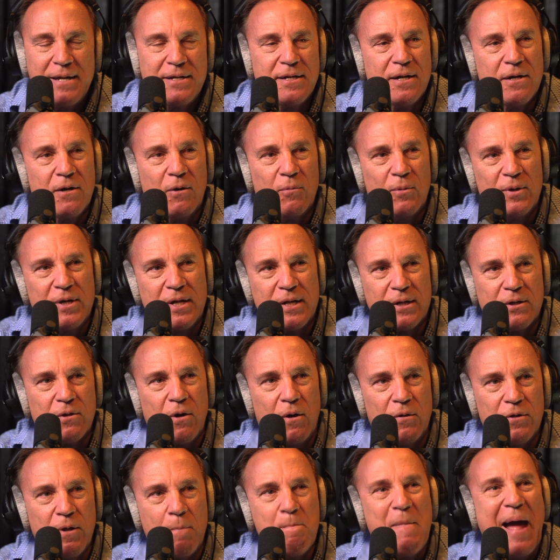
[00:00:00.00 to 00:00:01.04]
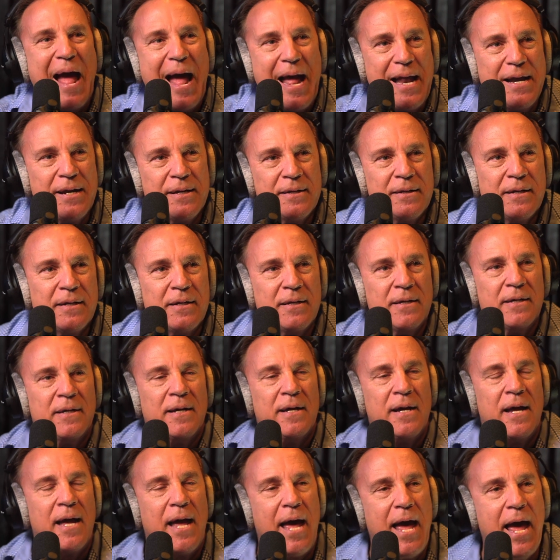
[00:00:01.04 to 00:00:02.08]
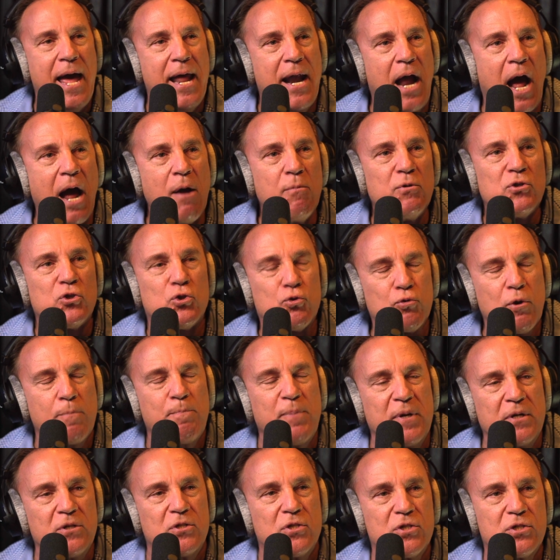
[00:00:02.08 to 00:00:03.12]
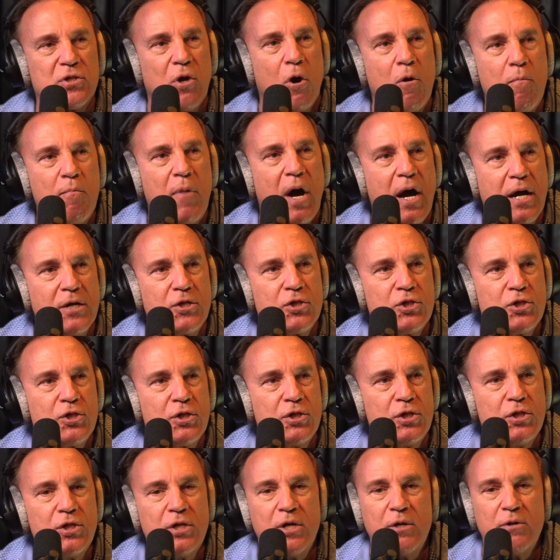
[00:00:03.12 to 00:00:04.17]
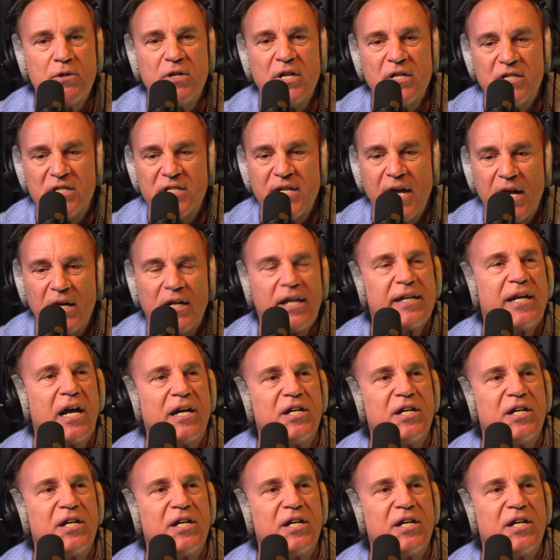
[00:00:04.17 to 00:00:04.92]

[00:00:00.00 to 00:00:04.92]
you know, what do they call The mat. Mm-hmm. and I was dripping so much it, it, sounded like a